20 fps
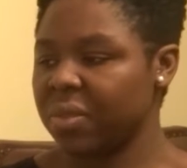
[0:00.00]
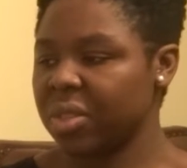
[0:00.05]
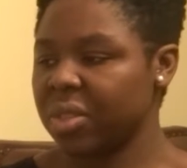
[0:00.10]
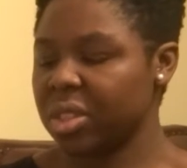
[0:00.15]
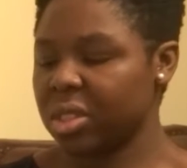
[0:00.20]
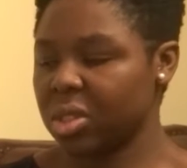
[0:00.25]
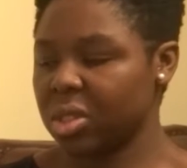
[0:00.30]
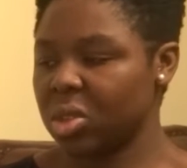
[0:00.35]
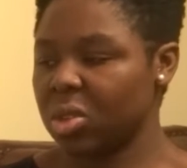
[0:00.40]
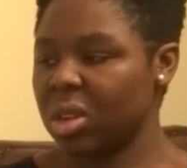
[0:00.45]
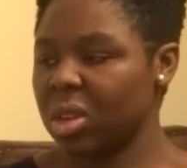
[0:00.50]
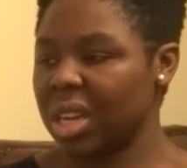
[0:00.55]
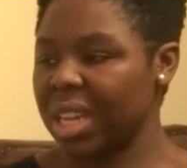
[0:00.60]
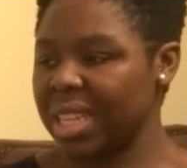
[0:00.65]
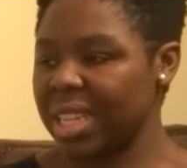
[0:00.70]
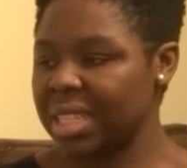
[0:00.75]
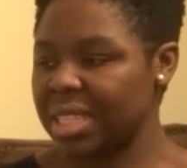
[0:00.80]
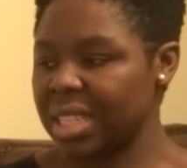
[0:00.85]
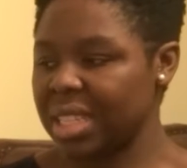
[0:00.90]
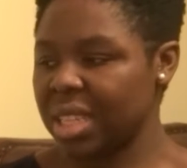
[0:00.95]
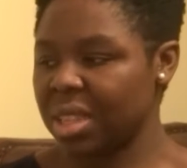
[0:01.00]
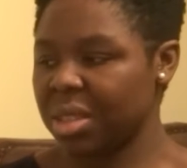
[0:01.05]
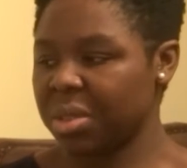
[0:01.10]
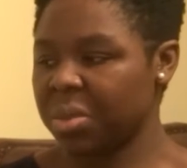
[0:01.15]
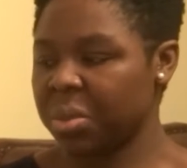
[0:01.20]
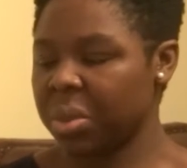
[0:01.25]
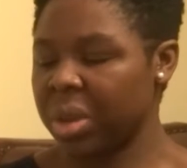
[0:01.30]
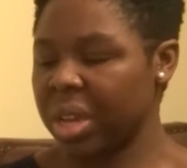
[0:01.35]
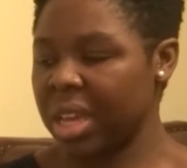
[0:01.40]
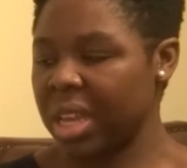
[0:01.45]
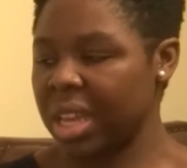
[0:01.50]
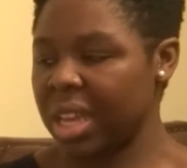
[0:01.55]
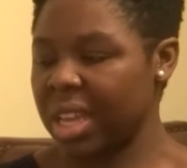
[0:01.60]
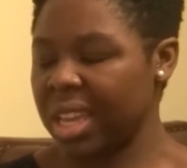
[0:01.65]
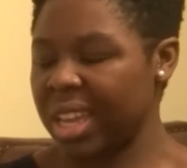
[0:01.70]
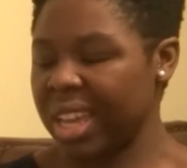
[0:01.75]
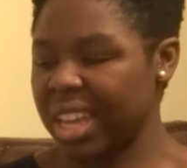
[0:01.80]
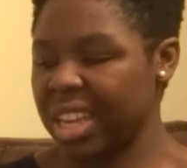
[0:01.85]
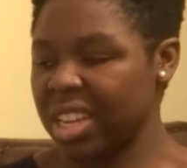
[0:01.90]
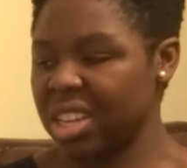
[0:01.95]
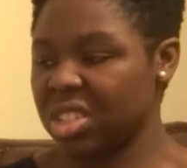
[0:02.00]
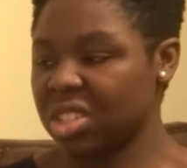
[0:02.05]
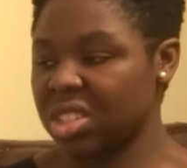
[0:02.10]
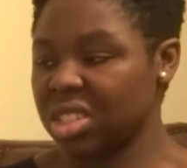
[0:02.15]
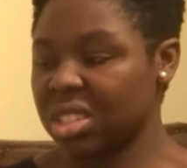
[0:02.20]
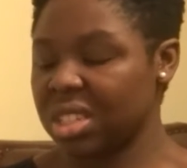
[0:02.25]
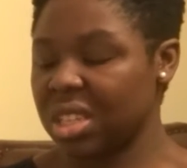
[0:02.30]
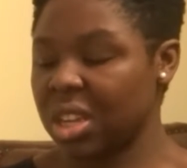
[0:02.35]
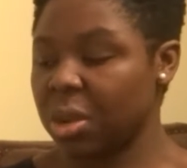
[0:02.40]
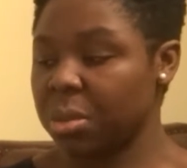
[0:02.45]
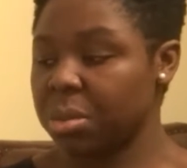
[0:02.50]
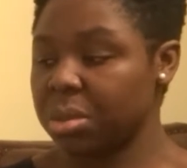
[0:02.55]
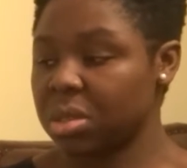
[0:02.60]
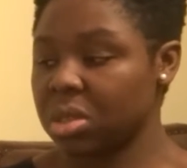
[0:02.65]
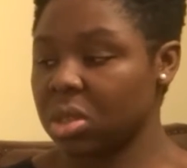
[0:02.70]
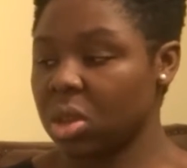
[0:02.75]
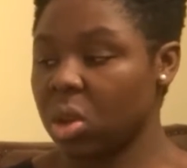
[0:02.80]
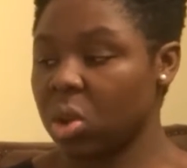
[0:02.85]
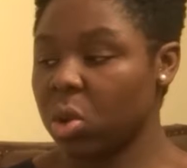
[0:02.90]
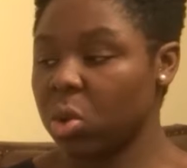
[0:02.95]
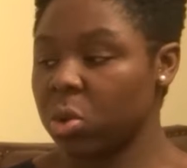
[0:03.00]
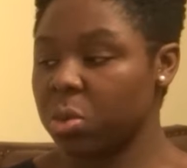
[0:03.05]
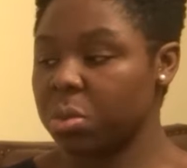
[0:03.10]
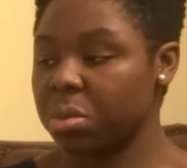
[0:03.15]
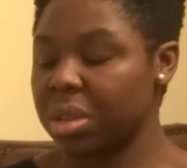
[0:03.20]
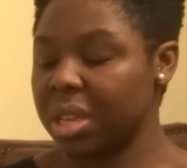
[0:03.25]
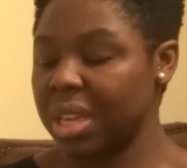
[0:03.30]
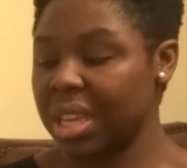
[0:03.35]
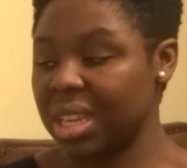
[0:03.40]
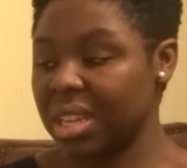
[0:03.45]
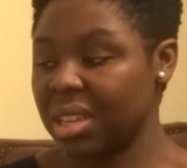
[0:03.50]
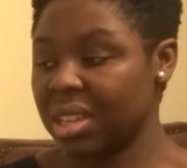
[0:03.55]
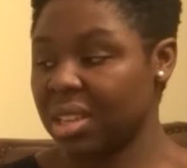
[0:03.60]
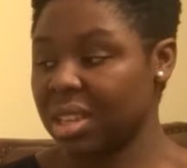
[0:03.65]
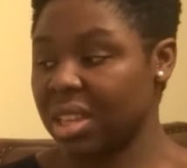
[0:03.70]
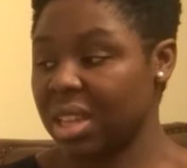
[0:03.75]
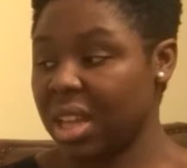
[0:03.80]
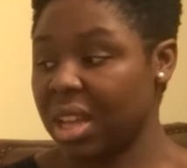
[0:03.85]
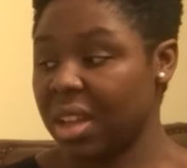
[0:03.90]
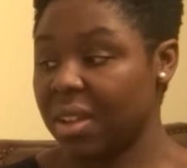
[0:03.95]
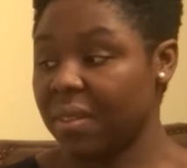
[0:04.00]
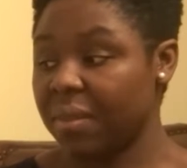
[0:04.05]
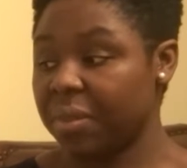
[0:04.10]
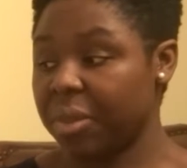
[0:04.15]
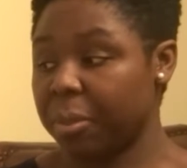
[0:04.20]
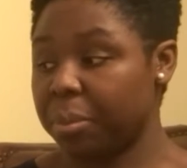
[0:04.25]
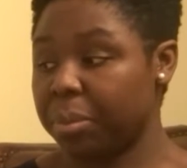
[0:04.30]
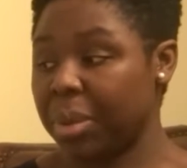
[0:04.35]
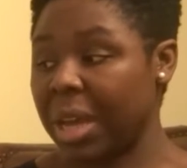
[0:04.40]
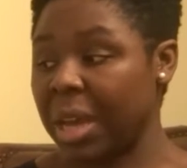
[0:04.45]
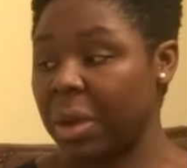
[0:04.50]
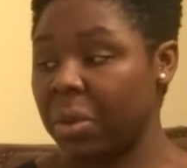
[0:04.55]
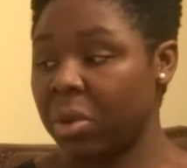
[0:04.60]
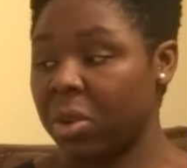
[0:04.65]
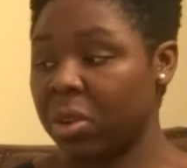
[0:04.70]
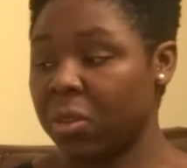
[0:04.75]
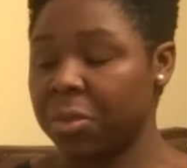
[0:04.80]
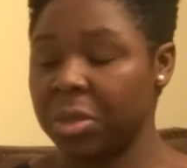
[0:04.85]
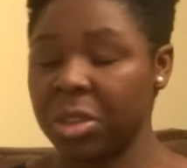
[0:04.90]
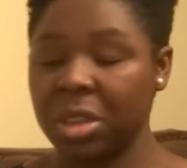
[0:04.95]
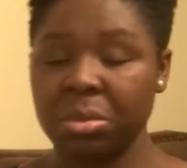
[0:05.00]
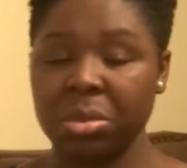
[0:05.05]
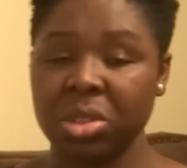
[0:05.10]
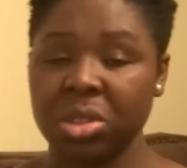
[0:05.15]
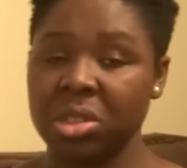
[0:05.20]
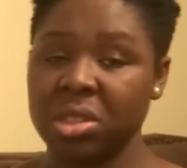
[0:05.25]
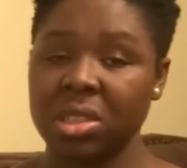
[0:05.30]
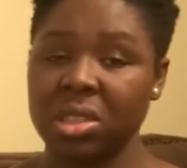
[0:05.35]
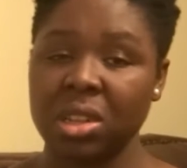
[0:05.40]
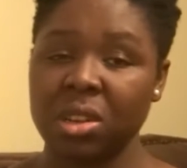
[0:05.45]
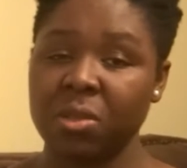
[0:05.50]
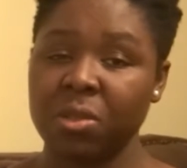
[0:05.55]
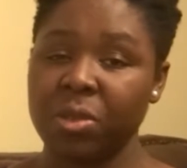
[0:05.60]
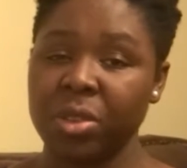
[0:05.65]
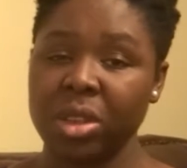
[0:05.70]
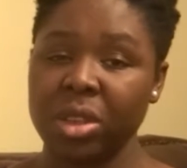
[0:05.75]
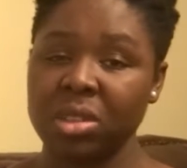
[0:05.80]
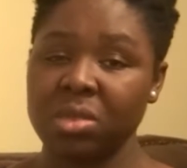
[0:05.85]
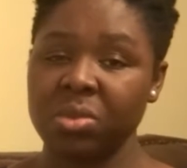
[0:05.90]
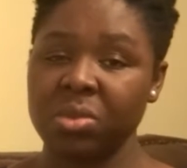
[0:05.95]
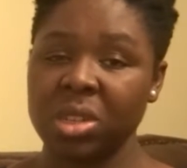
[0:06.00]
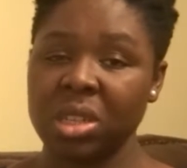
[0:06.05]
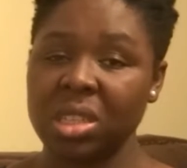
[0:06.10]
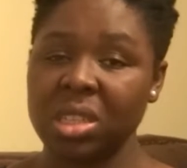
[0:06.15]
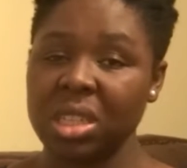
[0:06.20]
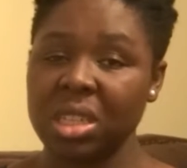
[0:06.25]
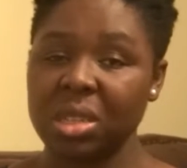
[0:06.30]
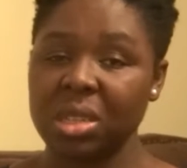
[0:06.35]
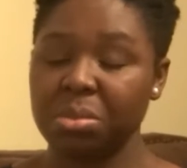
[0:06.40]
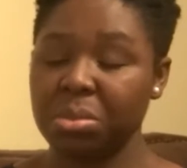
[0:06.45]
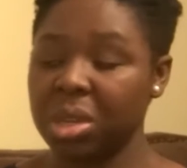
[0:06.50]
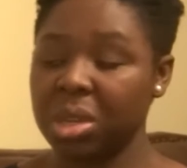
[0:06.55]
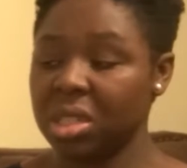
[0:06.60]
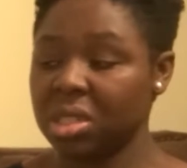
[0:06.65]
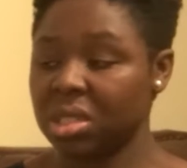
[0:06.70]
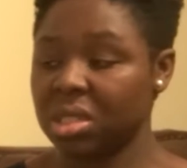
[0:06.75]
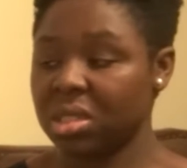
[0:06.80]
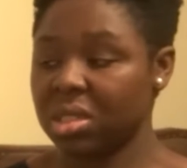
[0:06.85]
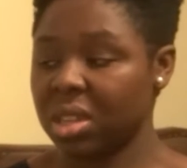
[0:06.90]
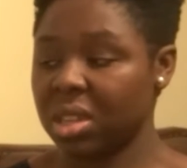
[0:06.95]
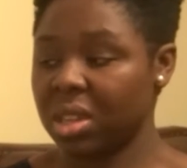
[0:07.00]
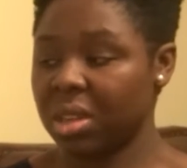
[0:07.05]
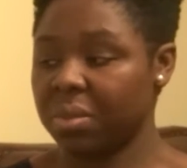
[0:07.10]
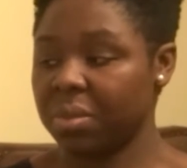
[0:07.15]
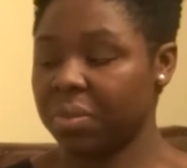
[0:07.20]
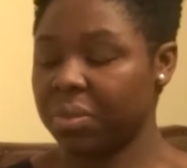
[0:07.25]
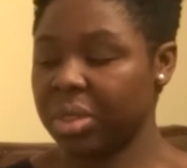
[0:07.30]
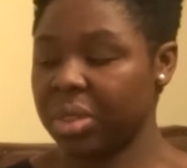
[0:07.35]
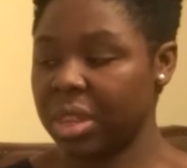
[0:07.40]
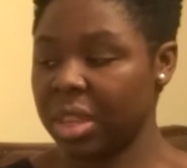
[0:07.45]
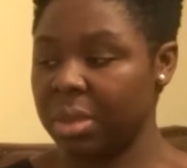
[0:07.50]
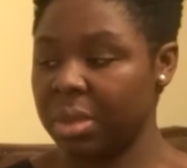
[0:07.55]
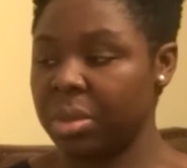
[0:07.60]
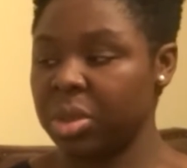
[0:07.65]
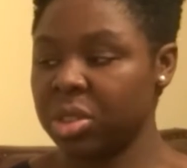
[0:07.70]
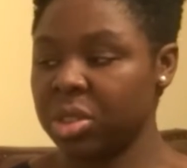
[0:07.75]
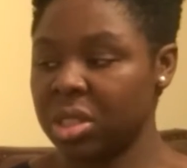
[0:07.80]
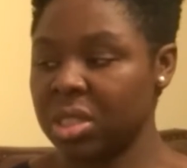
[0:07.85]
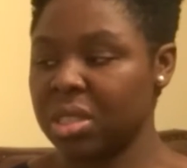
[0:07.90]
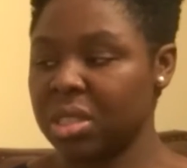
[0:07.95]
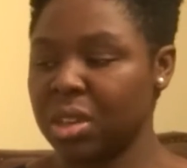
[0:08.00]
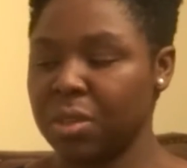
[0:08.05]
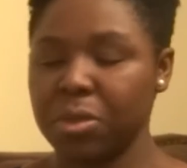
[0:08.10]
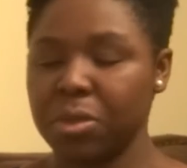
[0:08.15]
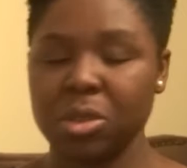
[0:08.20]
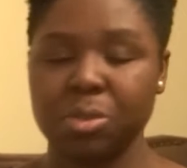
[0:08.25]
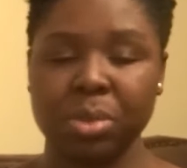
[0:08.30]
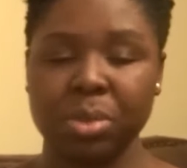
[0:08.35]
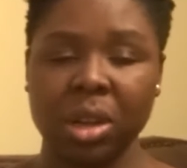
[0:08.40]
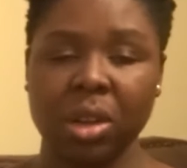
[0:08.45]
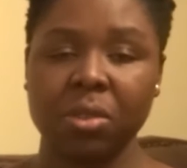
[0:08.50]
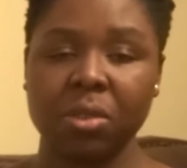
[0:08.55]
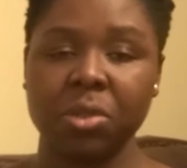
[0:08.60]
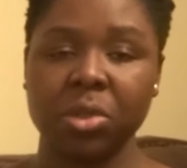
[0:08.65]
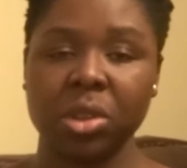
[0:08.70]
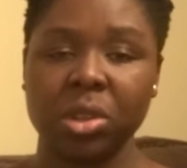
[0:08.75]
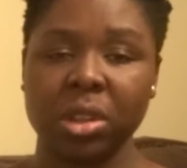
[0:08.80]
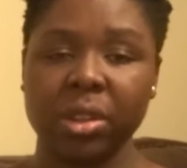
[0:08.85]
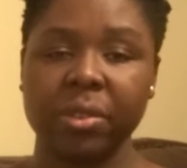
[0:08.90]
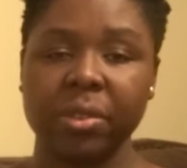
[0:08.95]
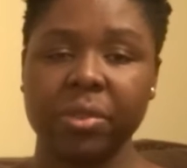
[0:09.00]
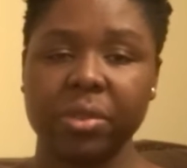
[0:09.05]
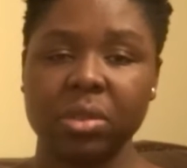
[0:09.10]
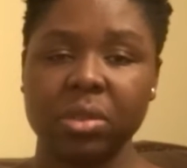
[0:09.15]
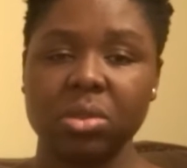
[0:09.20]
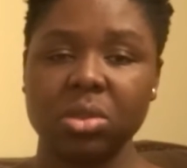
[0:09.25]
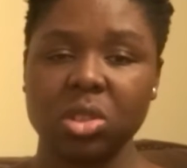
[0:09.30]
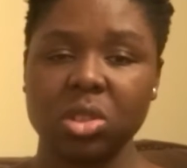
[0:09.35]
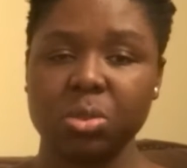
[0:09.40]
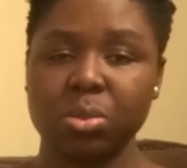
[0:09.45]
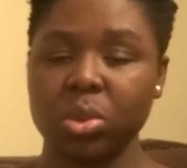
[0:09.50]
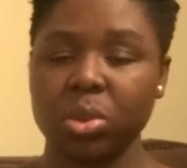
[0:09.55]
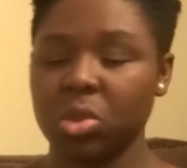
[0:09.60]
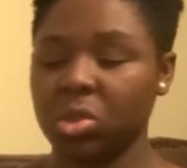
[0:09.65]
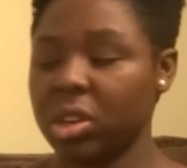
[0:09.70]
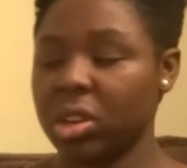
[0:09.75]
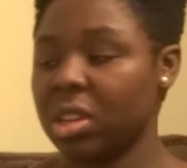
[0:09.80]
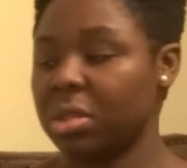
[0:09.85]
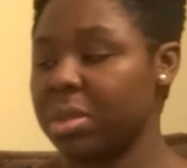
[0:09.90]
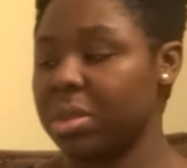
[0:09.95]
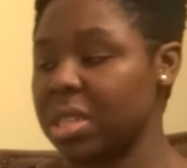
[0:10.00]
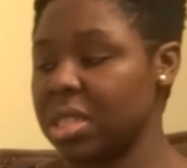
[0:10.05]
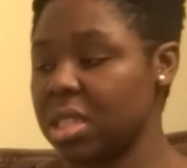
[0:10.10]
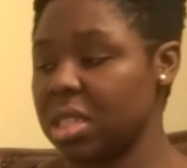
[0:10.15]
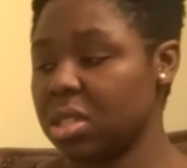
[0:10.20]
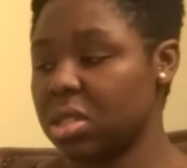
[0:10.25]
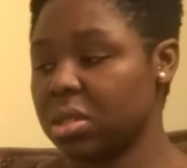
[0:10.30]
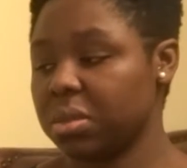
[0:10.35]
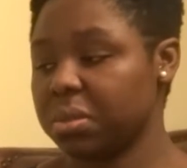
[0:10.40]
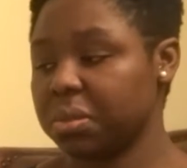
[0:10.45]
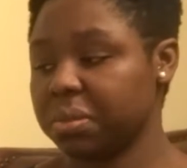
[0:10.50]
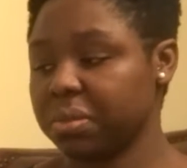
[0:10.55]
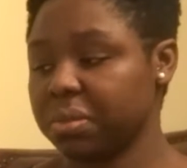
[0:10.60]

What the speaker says: There's a lot less in the way, and it just helps to home in the power of the image itself. It doesn't really need much. The image in itself is powerful enough to portray the message.